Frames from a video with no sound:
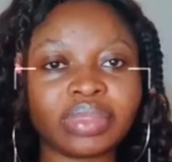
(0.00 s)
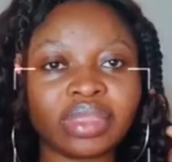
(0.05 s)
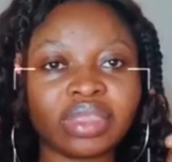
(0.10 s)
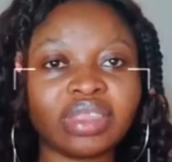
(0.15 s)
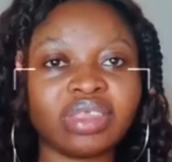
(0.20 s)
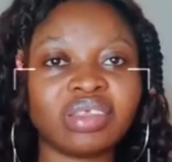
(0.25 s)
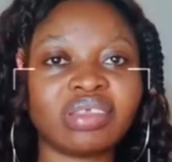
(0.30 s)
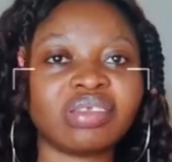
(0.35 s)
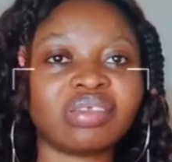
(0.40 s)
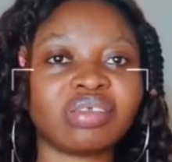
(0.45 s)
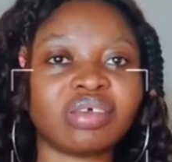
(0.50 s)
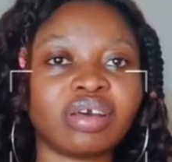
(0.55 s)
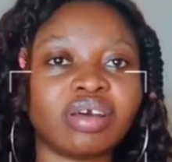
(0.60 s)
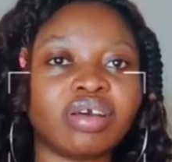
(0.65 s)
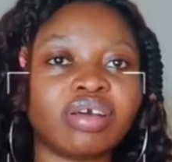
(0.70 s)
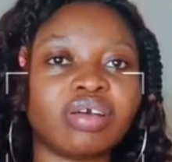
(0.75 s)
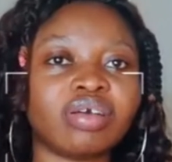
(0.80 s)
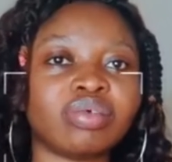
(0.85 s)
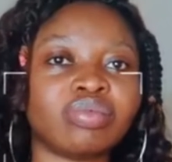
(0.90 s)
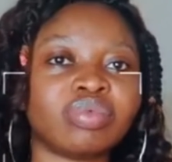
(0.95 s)
this
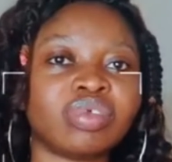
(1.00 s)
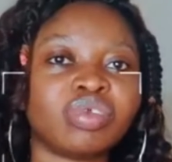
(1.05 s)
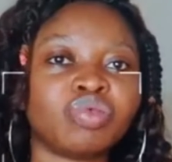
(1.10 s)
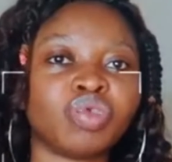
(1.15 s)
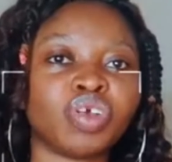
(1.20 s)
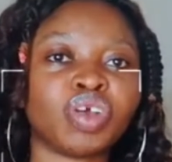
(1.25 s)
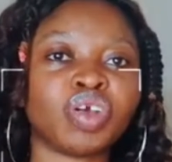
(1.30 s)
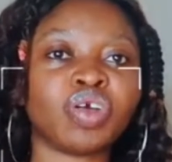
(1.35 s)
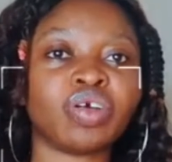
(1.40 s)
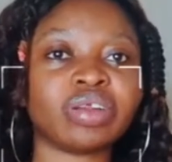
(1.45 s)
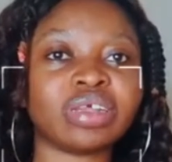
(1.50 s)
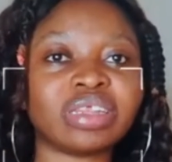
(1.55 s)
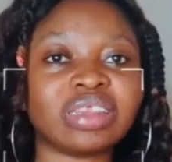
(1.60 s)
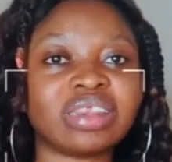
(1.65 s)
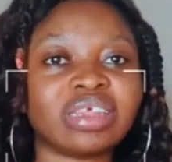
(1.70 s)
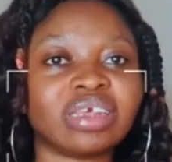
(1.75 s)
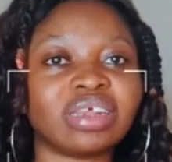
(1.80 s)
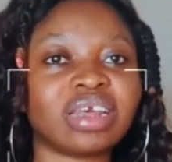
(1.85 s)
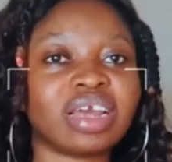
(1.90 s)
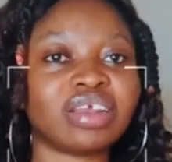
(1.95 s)
uh, this
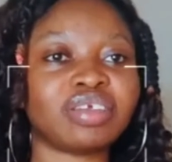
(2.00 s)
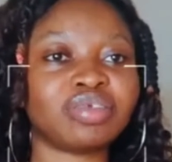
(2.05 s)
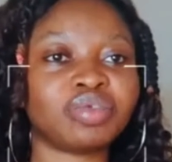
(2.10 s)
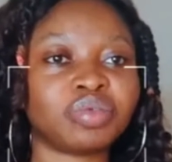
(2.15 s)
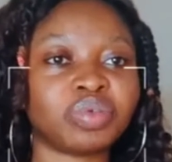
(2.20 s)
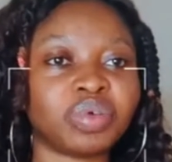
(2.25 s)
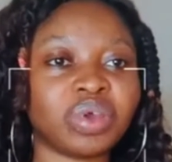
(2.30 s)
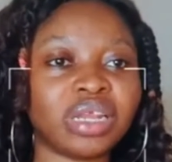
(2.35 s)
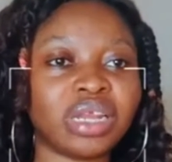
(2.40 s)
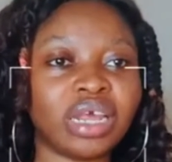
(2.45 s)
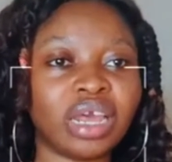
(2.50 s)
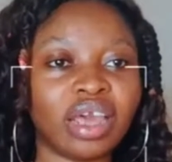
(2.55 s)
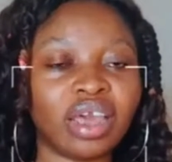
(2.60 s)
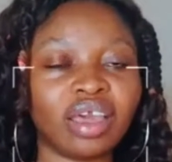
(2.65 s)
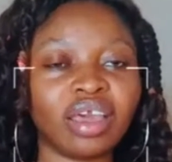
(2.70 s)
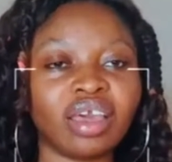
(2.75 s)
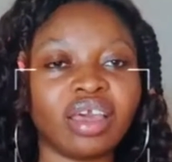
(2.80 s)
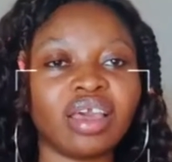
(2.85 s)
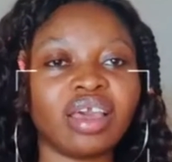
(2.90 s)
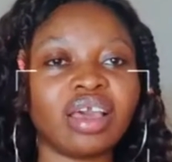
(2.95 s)
recording thing that is doing here.